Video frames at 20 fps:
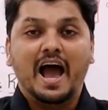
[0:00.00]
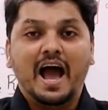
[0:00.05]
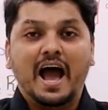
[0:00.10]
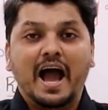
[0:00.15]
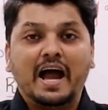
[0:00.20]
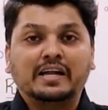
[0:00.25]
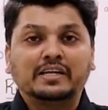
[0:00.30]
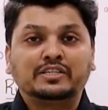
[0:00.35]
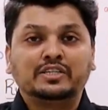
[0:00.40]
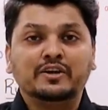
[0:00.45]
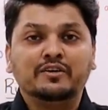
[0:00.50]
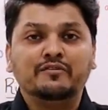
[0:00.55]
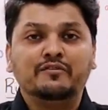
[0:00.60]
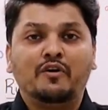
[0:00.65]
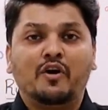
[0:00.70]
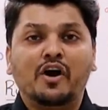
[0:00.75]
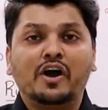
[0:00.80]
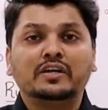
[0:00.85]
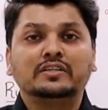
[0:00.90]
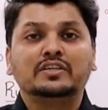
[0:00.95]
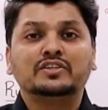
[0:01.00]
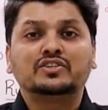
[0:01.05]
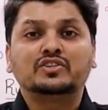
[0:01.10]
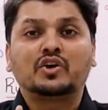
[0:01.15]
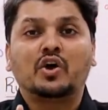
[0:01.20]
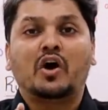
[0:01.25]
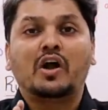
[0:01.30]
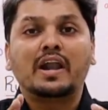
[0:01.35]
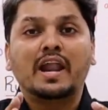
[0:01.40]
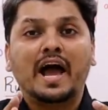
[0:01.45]
Active voice is
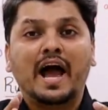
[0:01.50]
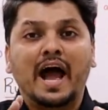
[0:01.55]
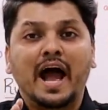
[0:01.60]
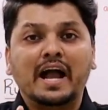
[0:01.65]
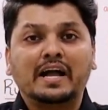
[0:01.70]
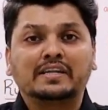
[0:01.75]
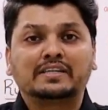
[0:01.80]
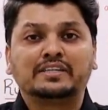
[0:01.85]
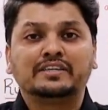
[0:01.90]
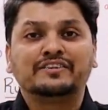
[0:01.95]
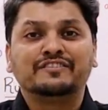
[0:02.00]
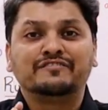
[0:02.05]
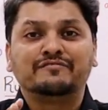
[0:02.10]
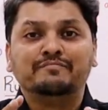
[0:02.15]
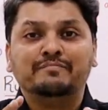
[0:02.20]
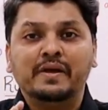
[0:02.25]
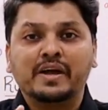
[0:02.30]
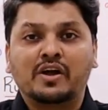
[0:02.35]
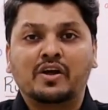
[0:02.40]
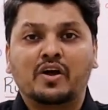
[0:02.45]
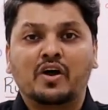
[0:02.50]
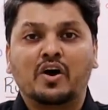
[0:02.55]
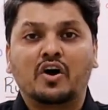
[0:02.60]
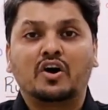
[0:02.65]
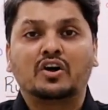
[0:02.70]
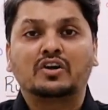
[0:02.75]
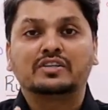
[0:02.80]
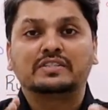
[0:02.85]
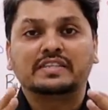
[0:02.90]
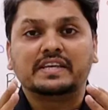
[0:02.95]
called active
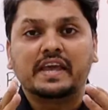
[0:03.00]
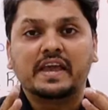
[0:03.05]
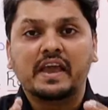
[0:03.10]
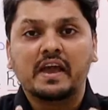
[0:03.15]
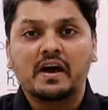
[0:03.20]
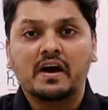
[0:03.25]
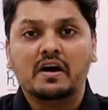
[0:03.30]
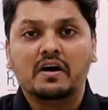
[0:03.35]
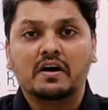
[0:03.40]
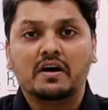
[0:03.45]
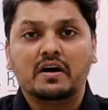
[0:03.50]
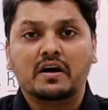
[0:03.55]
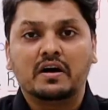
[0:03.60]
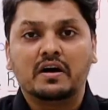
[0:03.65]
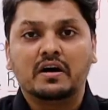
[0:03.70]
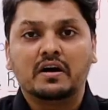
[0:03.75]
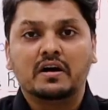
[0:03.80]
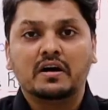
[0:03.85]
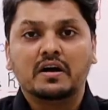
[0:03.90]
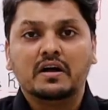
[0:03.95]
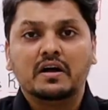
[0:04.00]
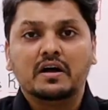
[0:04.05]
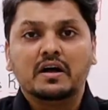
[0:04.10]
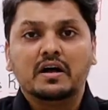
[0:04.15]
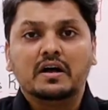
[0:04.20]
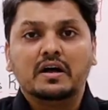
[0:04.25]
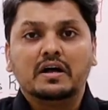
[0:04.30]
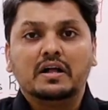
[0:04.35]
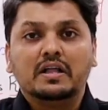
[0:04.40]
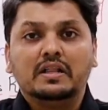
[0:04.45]
because here
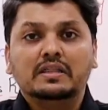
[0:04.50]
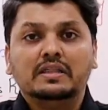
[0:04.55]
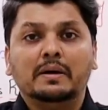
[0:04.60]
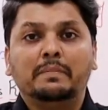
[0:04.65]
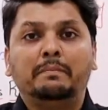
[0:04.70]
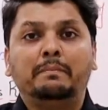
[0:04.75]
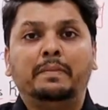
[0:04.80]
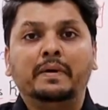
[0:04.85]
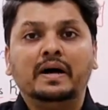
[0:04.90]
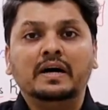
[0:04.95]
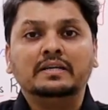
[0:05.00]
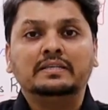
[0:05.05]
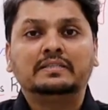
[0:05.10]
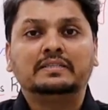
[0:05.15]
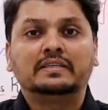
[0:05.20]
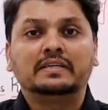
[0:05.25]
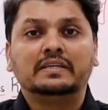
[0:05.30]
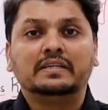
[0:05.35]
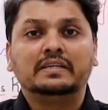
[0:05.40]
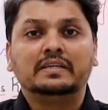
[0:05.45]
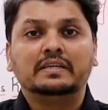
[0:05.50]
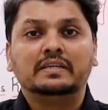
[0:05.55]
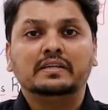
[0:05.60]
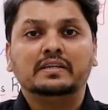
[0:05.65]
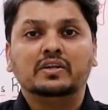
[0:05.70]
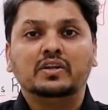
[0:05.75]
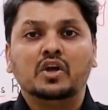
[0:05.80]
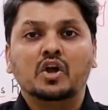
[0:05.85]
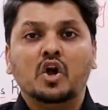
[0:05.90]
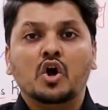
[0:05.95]
the
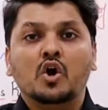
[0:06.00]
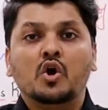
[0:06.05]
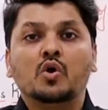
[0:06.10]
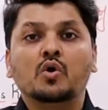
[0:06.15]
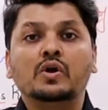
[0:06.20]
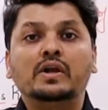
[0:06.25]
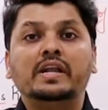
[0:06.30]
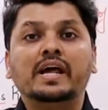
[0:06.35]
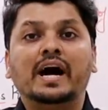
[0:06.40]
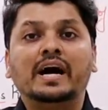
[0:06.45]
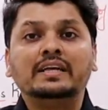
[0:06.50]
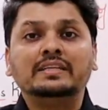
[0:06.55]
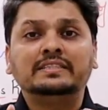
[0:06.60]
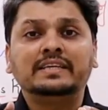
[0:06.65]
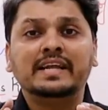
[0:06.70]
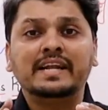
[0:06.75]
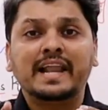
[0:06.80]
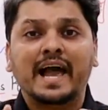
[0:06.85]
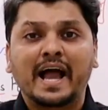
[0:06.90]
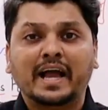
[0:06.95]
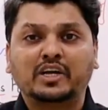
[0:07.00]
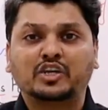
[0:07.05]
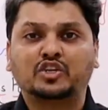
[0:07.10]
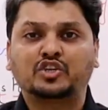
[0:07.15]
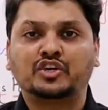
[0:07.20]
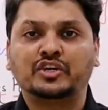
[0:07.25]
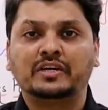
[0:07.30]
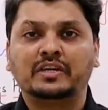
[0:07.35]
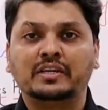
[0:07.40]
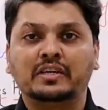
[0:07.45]
person who does an
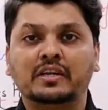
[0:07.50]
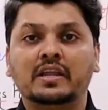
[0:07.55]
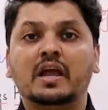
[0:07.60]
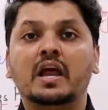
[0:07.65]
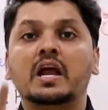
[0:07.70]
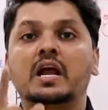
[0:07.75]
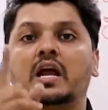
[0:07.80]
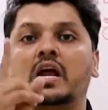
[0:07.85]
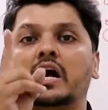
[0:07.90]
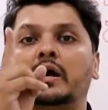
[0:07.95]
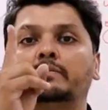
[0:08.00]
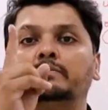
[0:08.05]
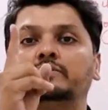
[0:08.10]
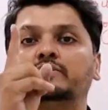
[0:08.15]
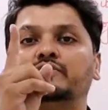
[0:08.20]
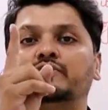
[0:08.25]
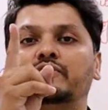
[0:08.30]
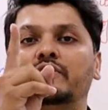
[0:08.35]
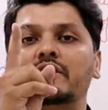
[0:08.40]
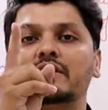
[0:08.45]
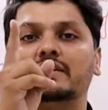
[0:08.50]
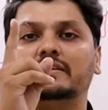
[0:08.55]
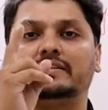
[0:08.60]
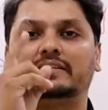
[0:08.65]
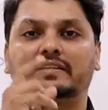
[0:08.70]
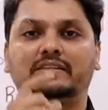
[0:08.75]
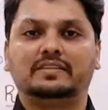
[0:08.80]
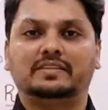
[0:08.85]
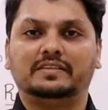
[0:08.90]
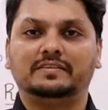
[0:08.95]
action comes
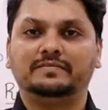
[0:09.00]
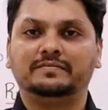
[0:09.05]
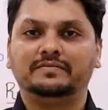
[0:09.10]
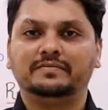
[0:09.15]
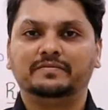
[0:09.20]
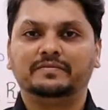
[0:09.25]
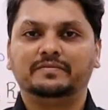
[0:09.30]
first